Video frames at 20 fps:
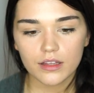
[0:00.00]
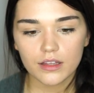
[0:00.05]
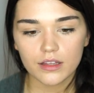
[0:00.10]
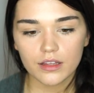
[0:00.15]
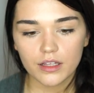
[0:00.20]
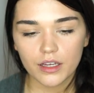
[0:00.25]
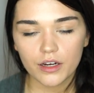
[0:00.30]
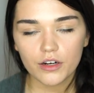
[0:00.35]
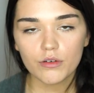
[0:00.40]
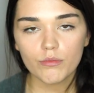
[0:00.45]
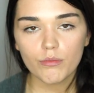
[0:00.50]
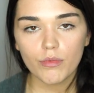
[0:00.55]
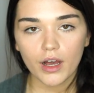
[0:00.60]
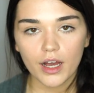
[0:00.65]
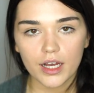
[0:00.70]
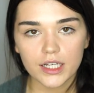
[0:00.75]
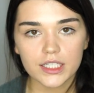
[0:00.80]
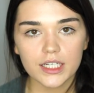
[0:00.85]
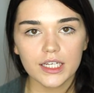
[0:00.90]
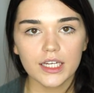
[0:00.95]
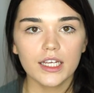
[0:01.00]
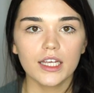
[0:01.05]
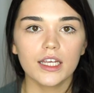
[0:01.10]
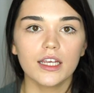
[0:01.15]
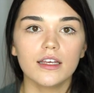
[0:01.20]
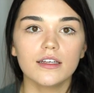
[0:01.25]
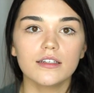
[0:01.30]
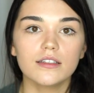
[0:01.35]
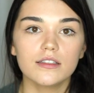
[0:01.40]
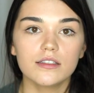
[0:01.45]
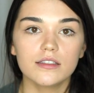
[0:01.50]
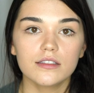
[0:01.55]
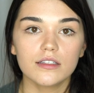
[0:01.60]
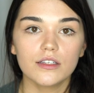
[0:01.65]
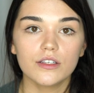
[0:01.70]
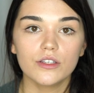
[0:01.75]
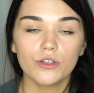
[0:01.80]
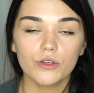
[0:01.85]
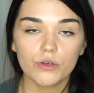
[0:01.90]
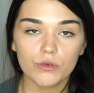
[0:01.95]
Their body is
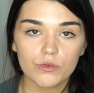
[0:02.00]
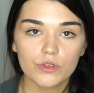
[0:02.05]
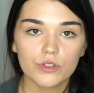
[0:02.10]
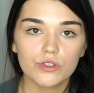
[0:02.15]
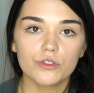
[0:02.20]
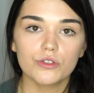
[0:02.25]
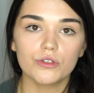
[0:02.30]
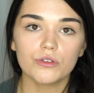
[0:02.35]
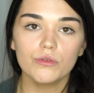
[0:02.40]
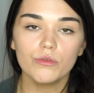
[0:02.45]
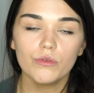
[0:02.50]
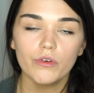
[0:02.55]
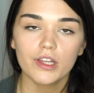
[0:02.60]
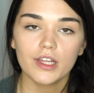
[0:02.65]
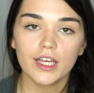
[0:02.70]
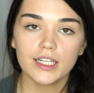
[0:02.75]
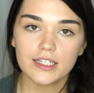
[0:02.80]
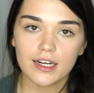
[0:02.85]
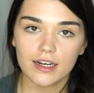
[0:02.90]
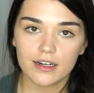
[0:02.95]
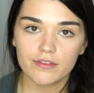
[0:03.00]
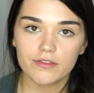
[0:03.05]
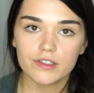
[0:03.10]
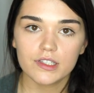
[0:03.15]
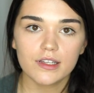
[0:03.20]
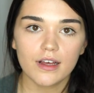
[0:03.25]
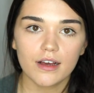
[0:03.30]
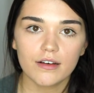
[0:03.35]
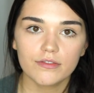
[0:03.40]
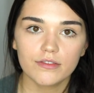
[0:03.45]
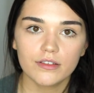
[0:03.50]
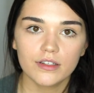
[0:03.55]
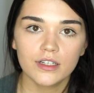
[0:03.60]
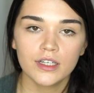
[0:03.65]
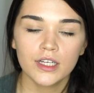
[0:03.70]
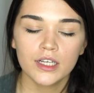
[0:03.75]
used to that kind of stuff.